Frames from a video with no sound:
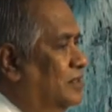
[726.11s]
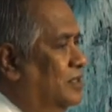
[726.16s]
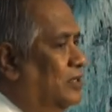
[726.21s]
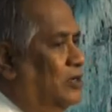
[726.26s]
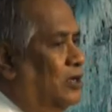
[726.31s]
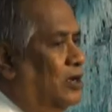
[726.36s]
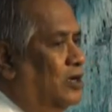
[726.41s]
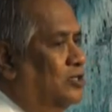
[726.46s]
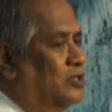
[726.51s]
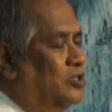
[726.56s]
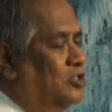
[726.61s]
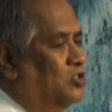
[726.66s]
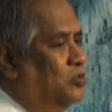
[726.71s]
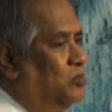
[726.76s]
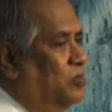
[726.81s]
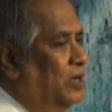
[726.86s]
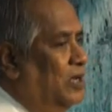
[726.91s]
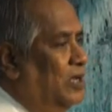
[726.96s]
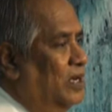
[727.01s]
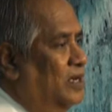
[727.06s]
The doctor
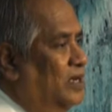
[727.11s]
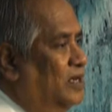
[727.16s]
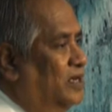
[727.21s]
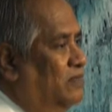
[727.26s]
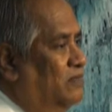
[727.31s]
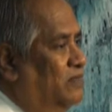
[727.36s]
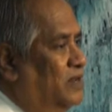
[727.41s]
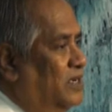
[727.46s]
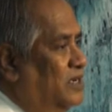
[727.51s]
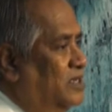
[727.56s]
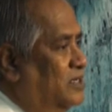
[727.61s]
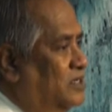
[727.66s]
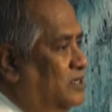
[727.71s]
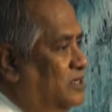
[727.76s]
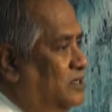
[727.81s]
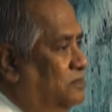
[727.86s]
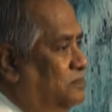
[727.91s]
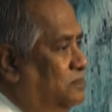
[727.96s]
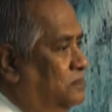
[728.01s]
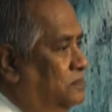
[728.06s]
smiled and went.